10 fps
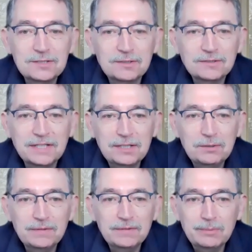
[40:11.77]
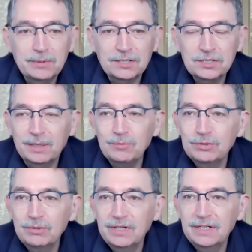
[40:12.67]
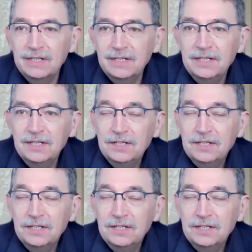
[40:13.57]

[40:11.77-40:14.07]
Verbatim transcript: So thank you very much. I'm sure